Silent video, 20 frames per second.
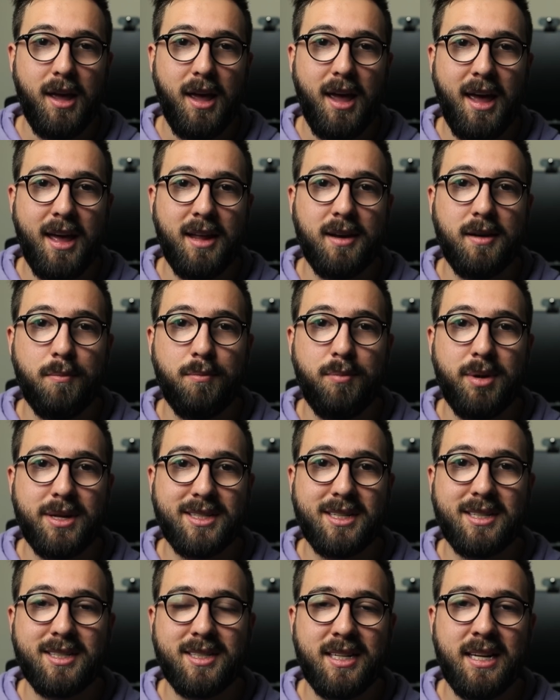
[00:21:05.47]
and
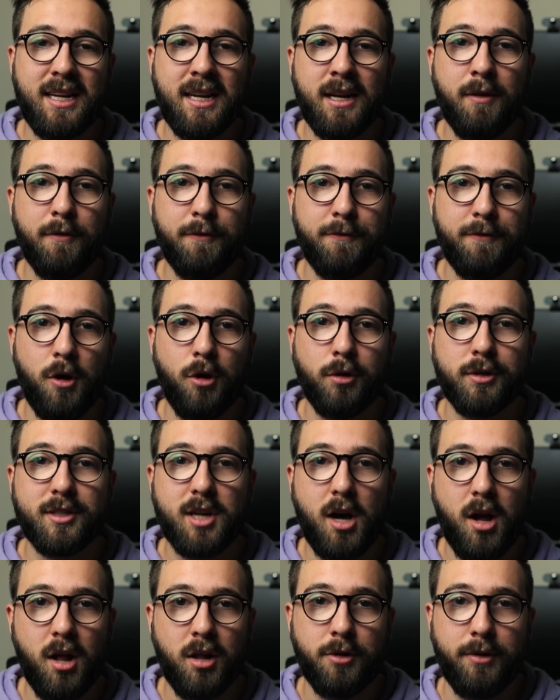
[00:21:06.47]
Byzantine fault
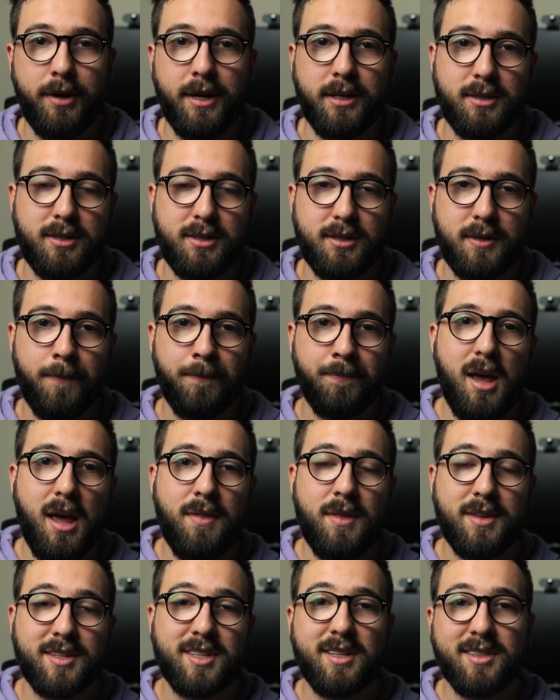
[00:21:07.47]
tolerance.
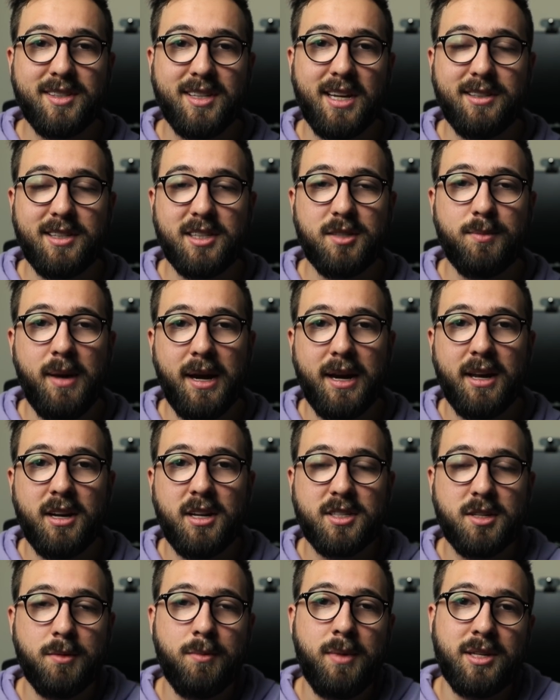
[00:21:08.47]
And this consensus
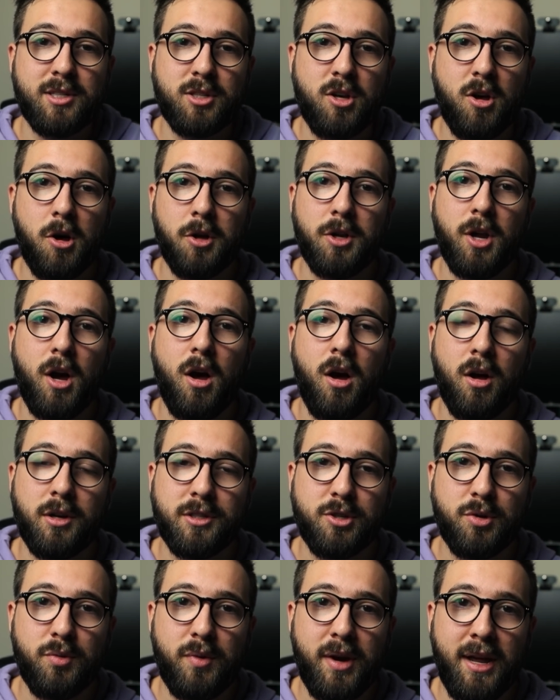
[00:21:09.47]
mechanism is called
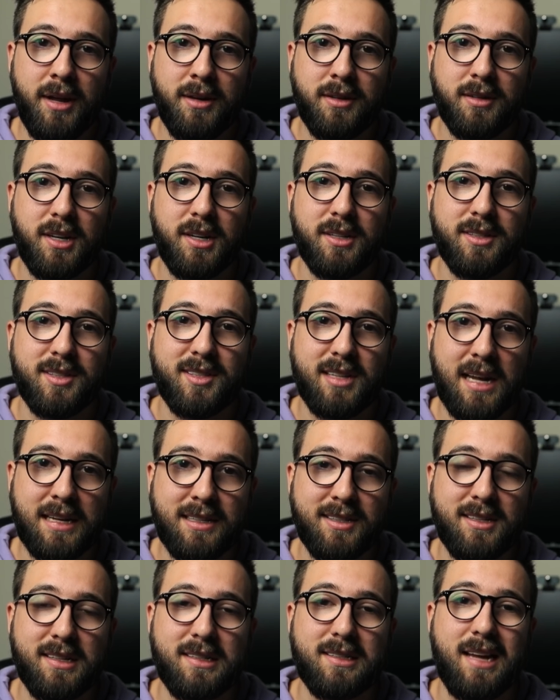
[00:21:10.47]
Ontorand
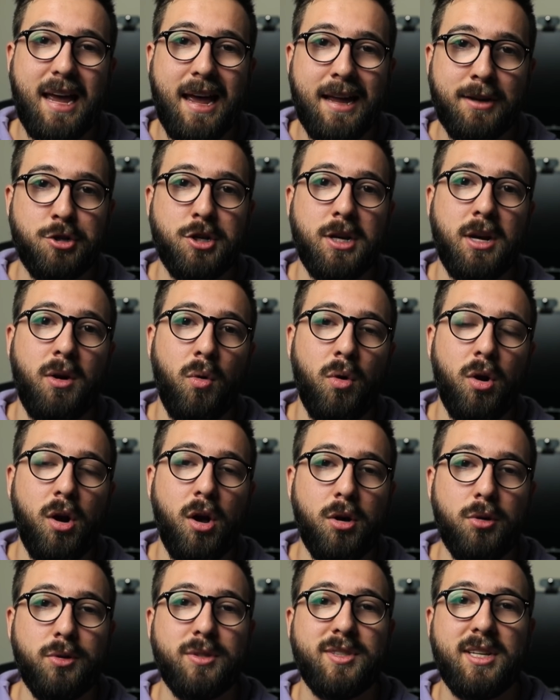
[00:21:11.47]
Consensus Engine, or
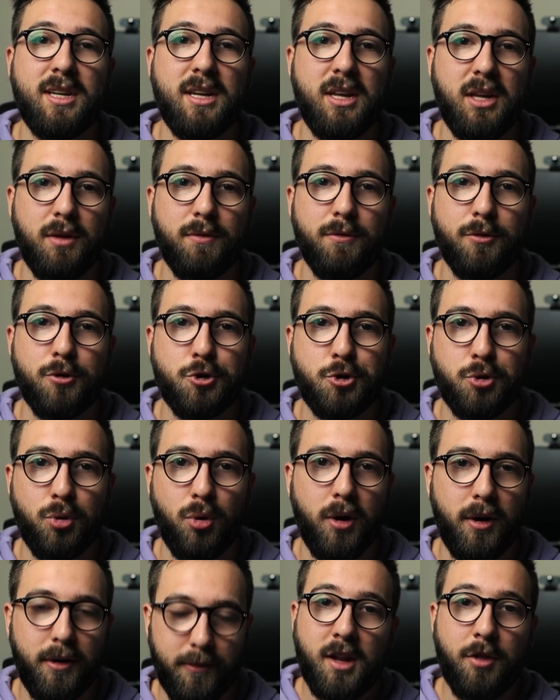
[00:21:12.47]
OCE for
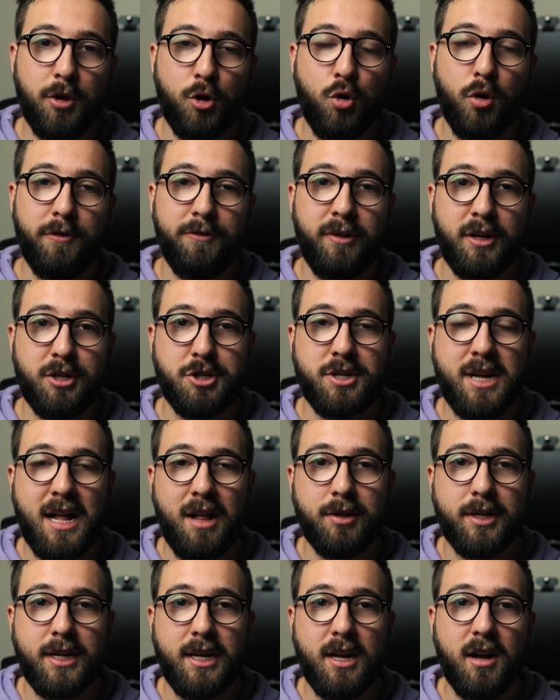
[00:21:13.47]
short. Now, the core
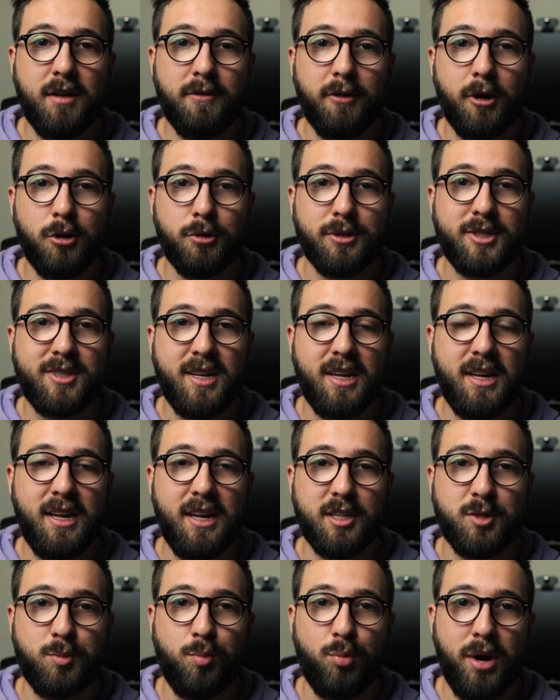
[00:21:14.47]
functionality of
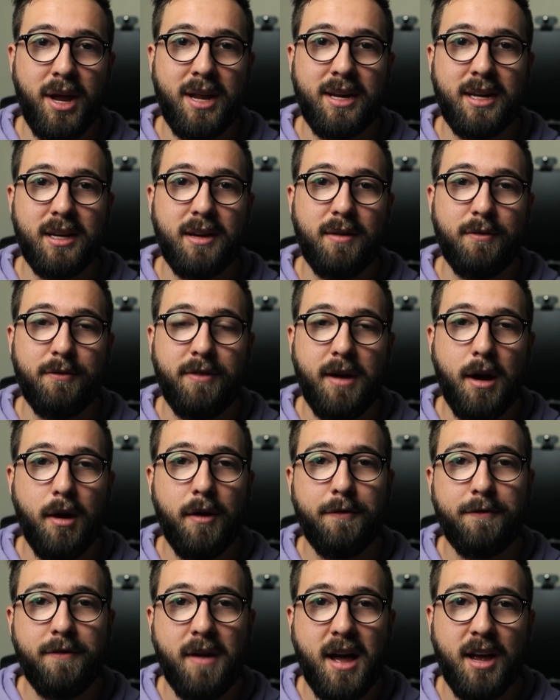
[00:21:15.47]
OCE is branded
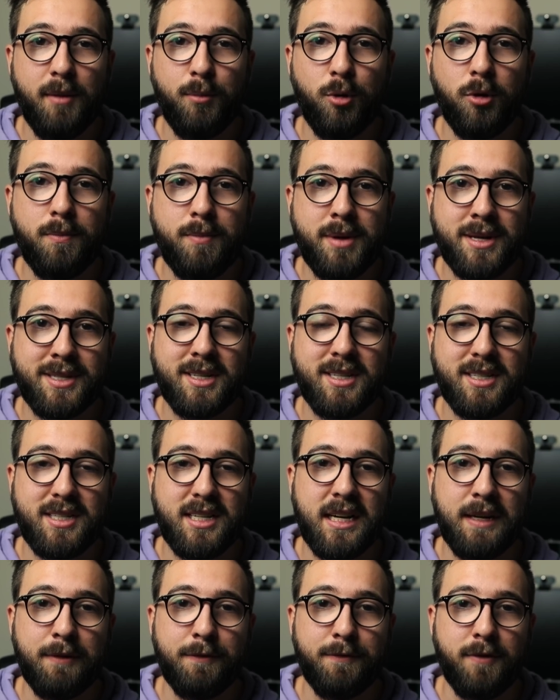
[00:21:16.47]
Verifiable
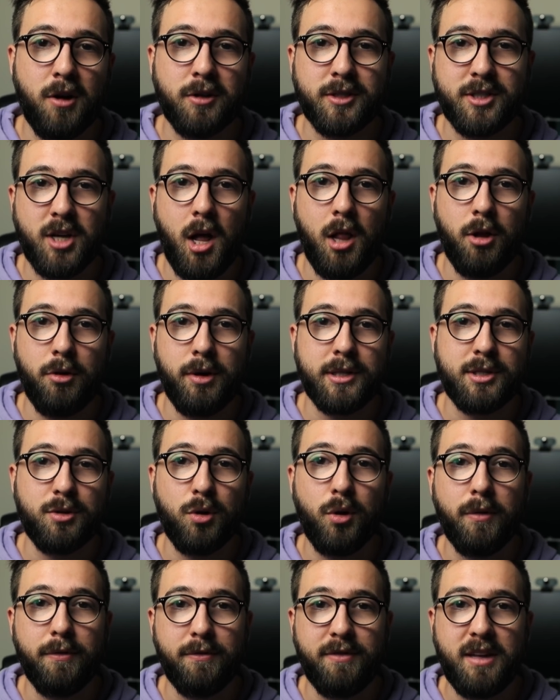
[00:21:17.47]
Byzantine Fault Tolerance,
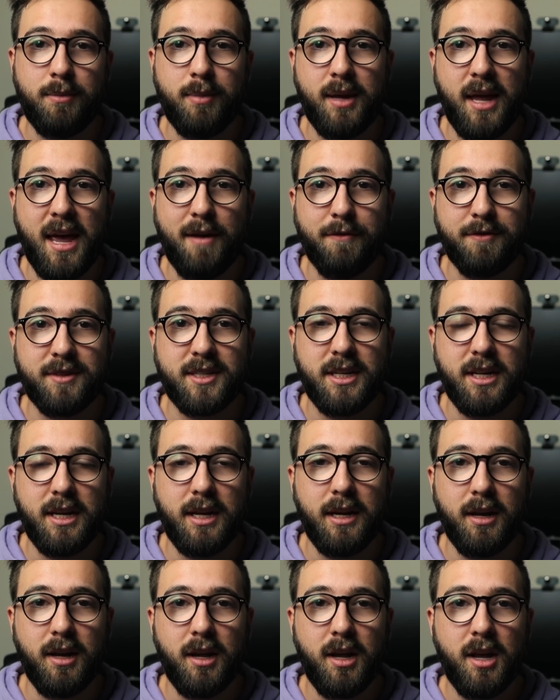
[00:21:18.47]
or
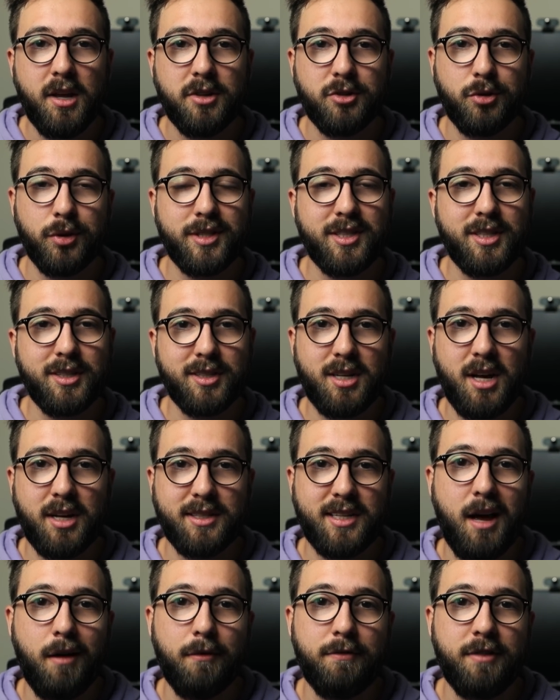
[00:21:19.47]
VBFT. So let's
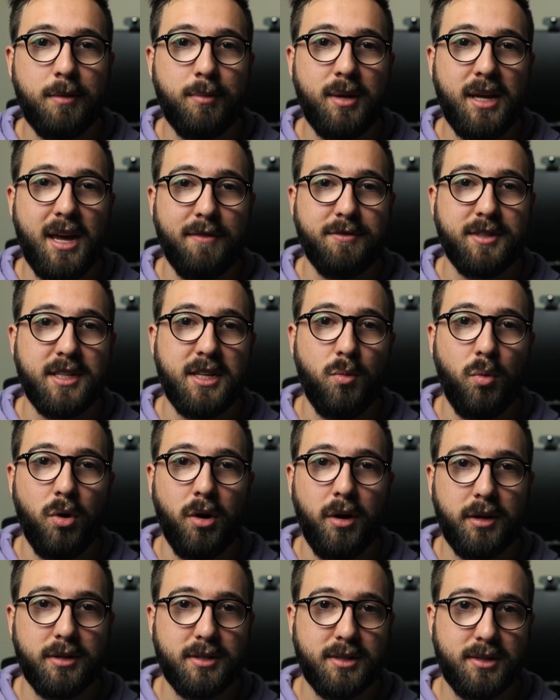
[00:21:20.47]
discuss how VBFT
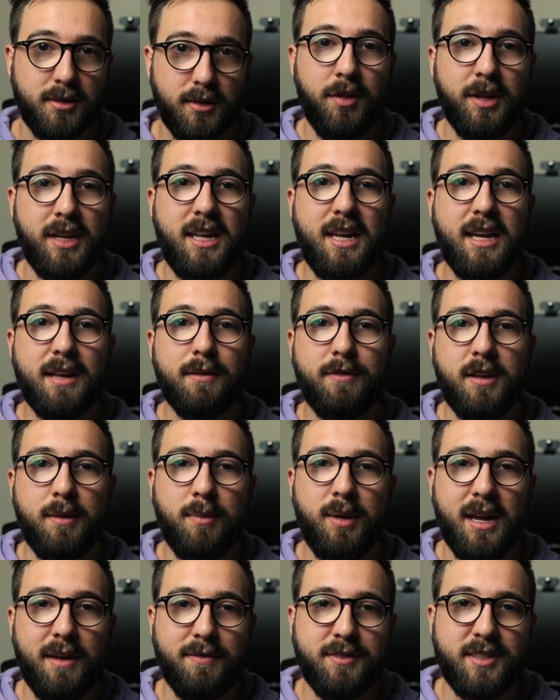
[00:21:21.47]
works. The key in
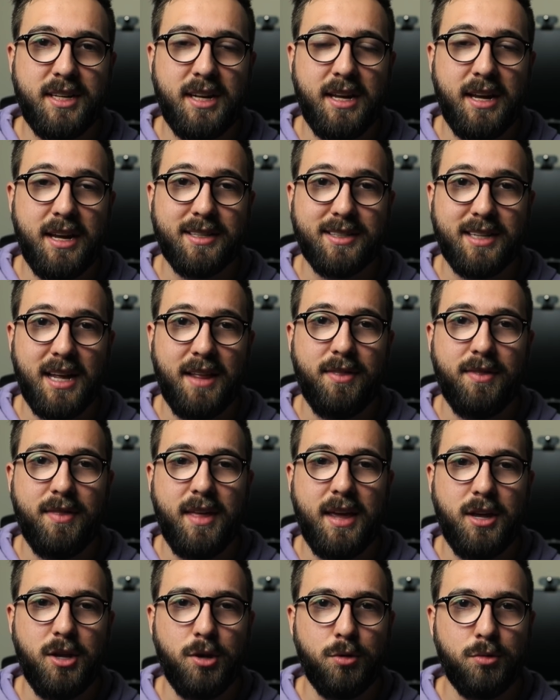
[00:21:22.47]
VBFT is that
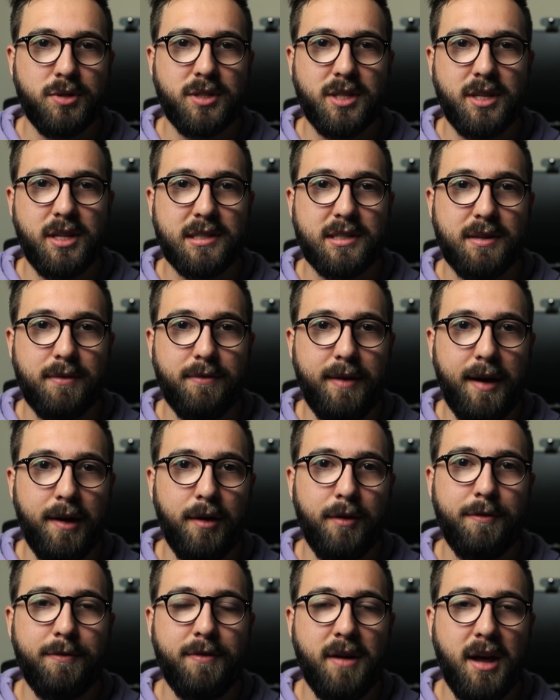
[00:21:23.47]
they use this
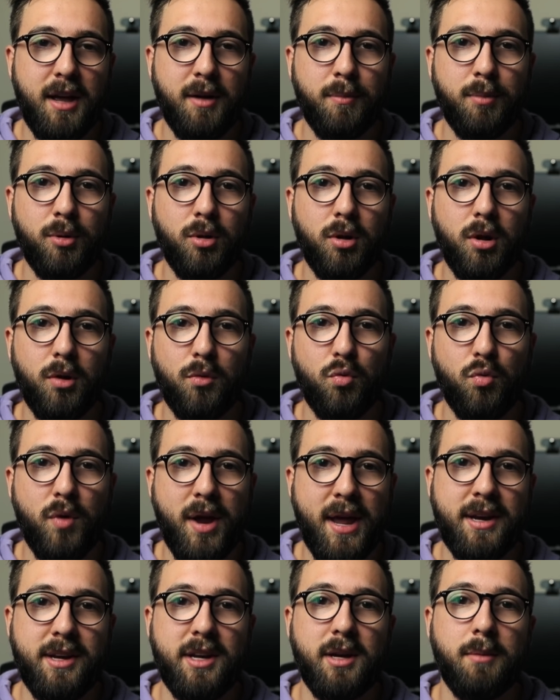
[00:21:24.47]
verifiable
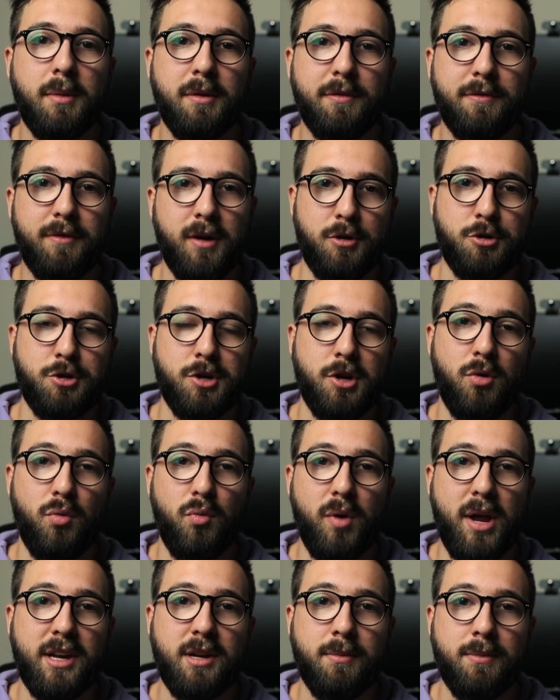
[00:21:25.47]
random function, or
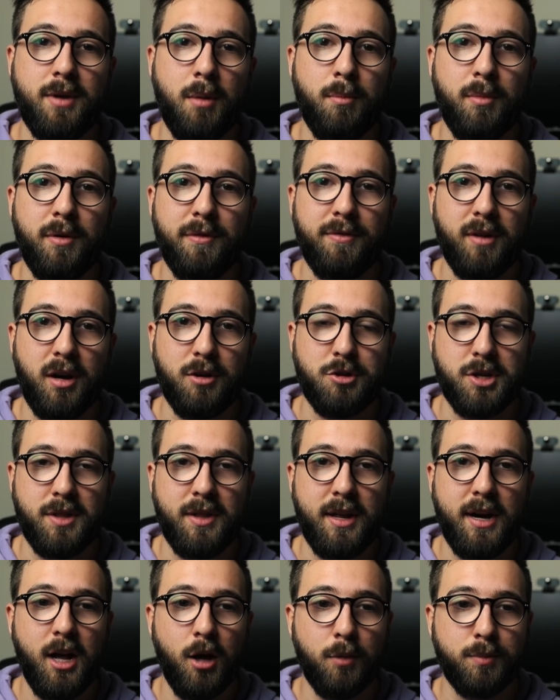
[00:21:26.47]
random number function,
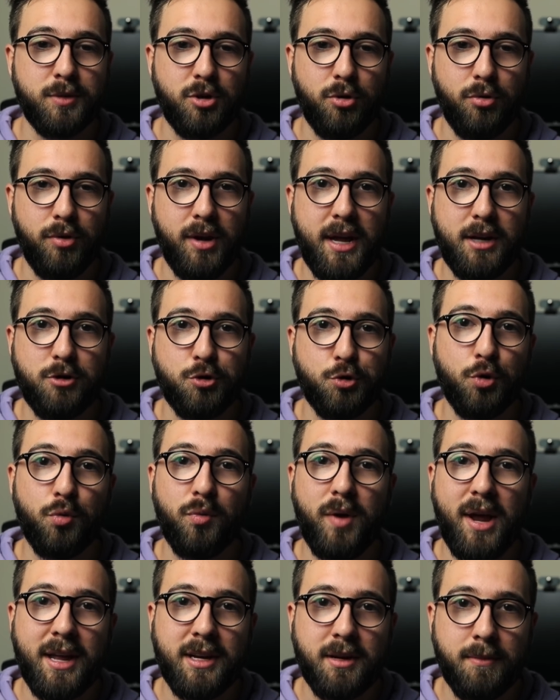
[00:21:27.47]
that helps create true
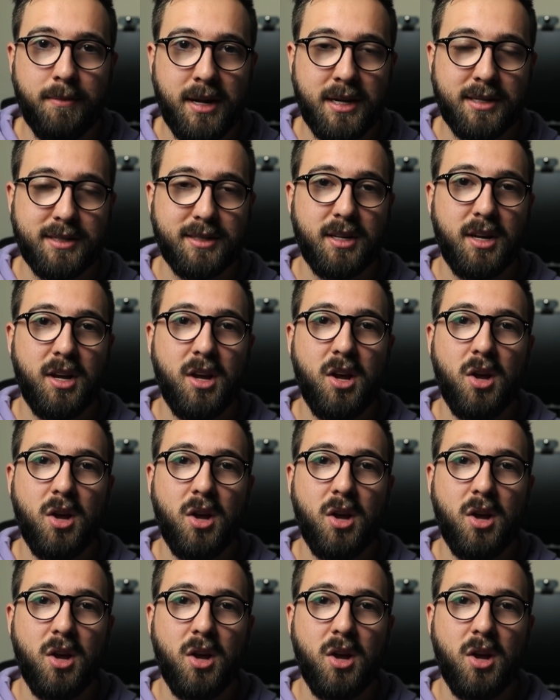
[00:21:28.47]
randomness